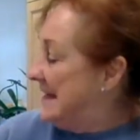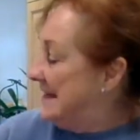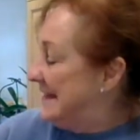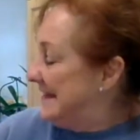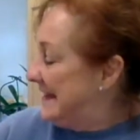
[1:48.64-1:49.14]

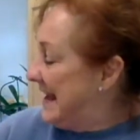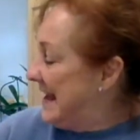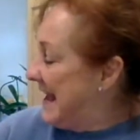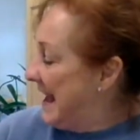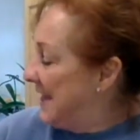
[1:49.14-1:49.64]
The
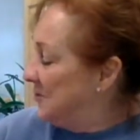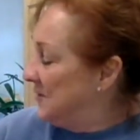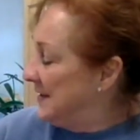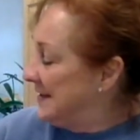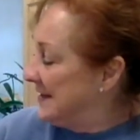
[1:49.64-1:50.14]
day
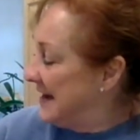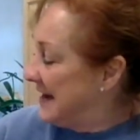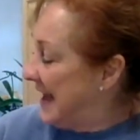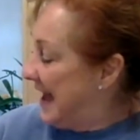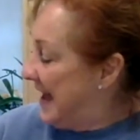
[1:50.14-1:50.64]
Henry the Duck
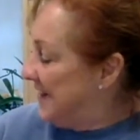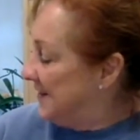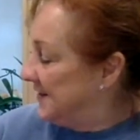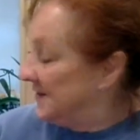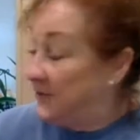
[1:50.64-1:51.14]
asked
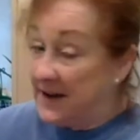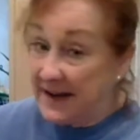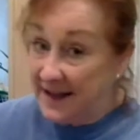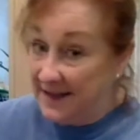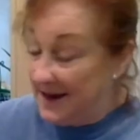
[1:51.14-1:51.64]
his friend
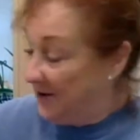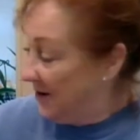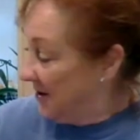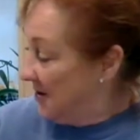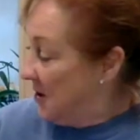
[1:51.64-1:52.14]

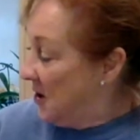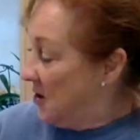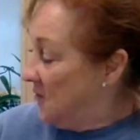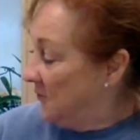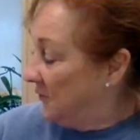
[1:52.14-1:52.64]
Clara
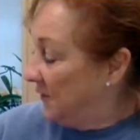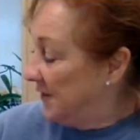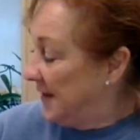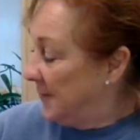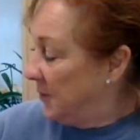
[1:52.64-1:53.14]
over for
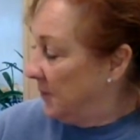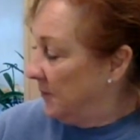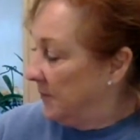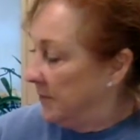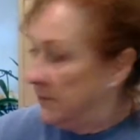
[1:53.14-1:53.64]
supper,
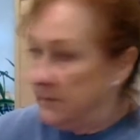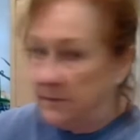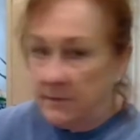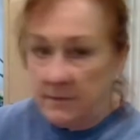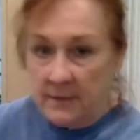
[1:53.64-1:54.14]

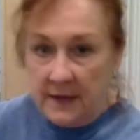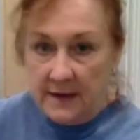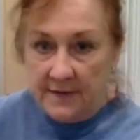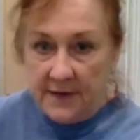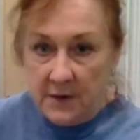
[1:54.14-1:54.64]
he
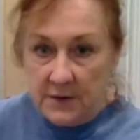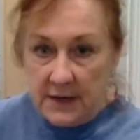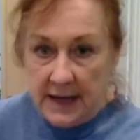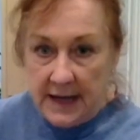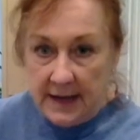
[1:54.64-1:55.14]
found an
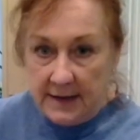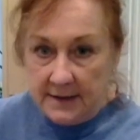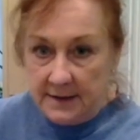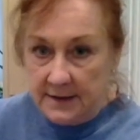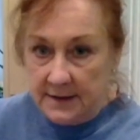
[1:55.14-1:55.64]

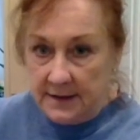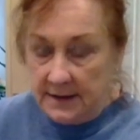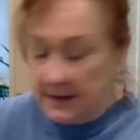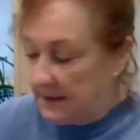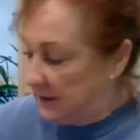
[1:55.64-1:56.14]
ant in
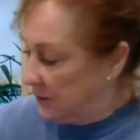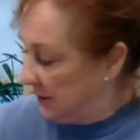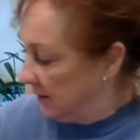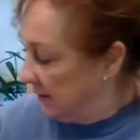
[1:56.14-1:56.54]
the kitchen.